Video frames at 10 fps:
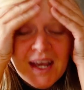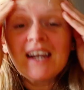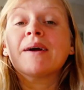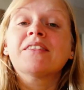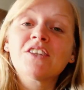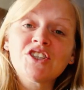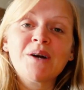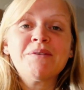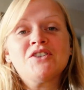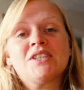anyway, the
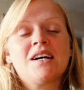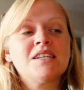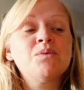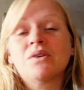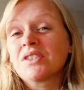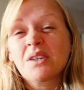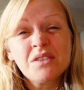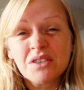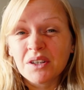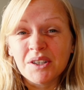chat we've just had, he wants to go
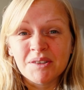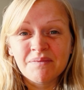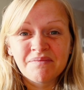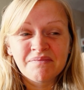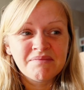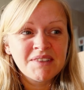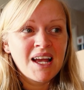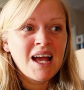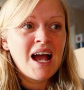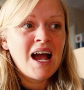to school.
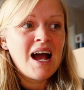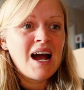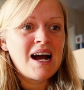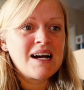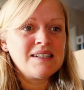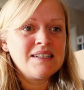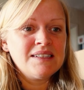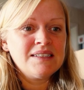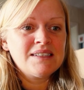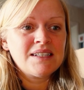
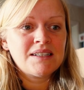And